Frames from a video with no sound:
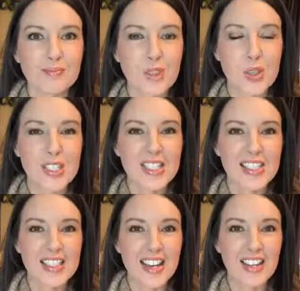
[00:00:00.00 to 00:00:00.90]
Christina
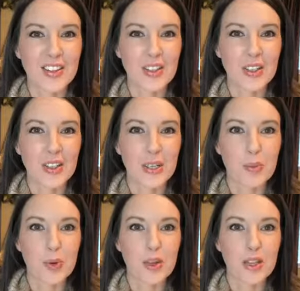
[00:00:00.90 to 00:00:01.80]
says, "Yay, looking good. Good
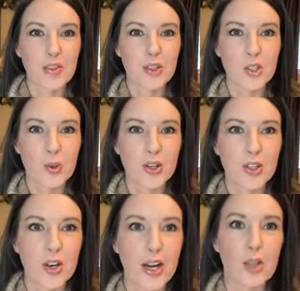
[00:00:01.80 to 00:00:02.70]
morning. Love your sweater and
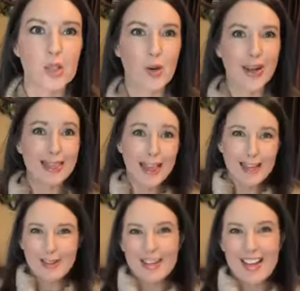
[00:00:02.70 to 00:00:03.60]
your hair looks great. Thank
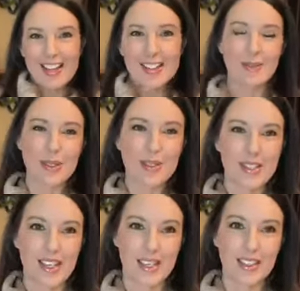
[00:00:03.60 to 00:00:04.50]
you, guys. I'm so
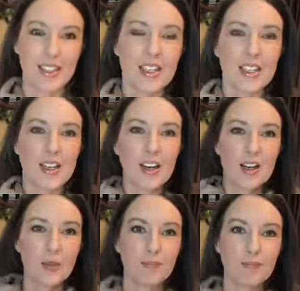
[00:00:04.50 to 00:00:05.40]
excited."
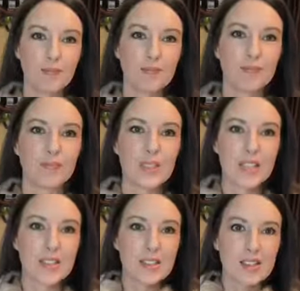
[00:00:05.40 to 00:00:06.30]
Um, yeah,
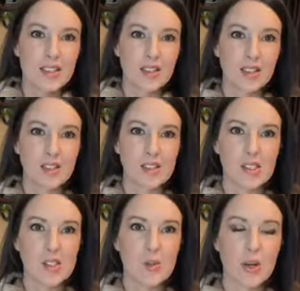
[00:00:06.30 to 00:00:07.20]
this is a this is a
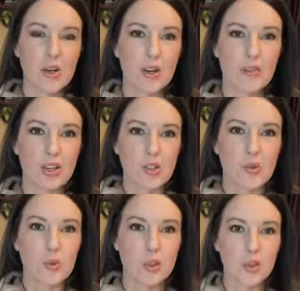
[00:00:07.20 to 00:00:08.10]
sweater I've actually
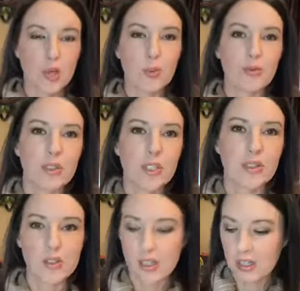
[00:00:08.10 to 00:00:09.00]
worn in a couple
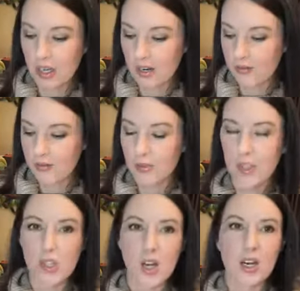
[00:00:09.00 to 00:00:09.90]
videos that I've
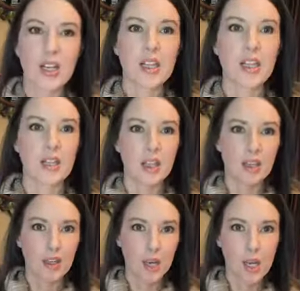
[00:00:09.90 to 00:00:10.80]
shot. I think it
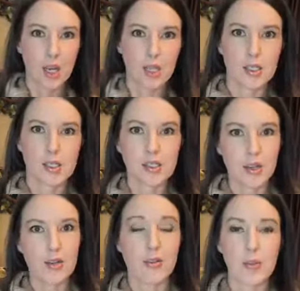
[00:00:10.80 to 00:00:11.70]
like hides. I
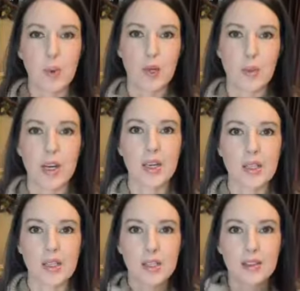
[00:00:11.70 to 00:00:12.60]
don't have to worry about it because
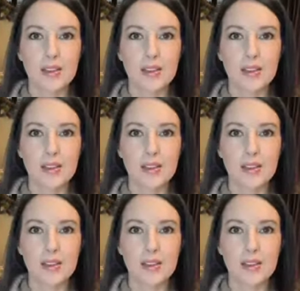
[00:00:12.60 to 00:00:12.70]
it